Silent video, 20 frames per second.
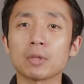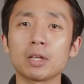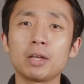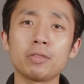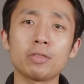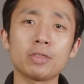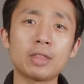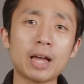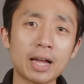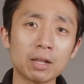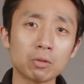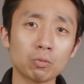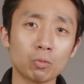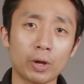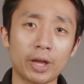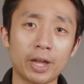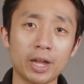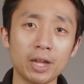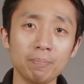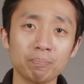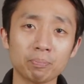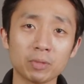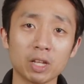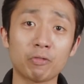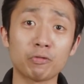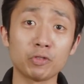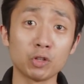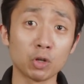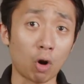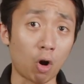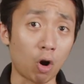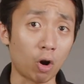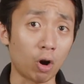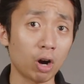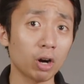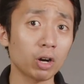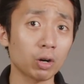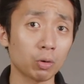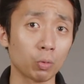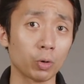In that way, if you
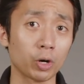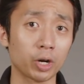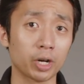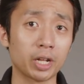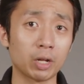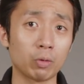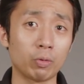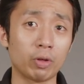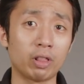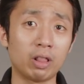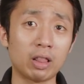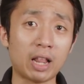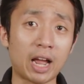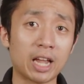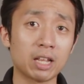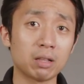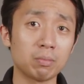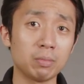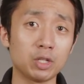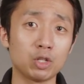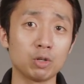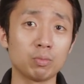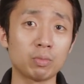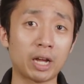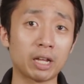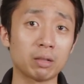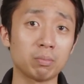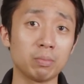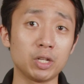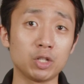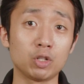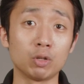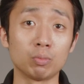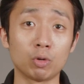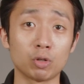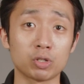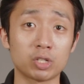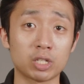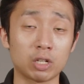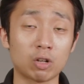are working with light, medium
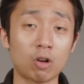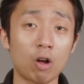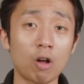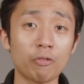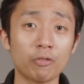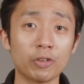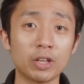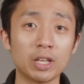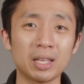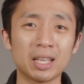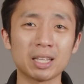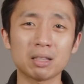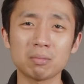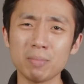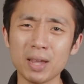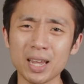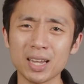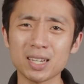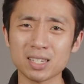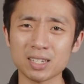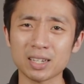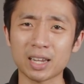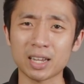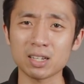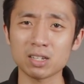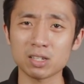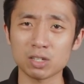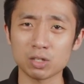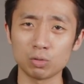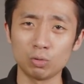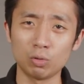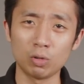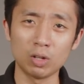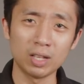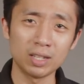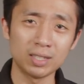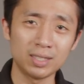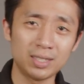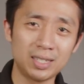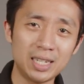roasted coffee, it makes sense to
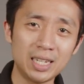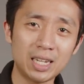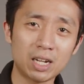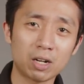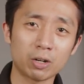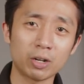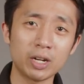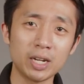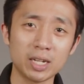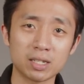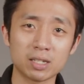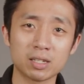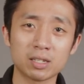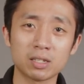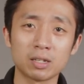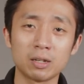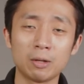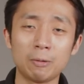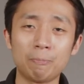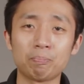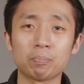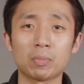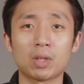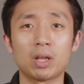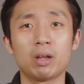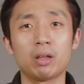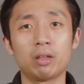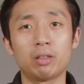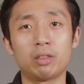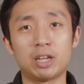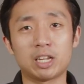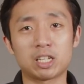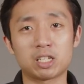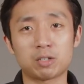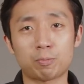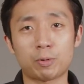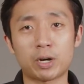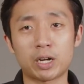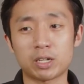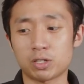decrease the
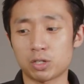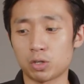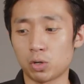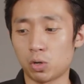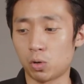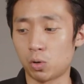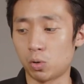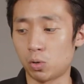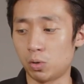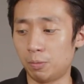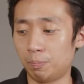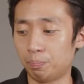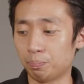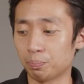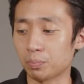espresso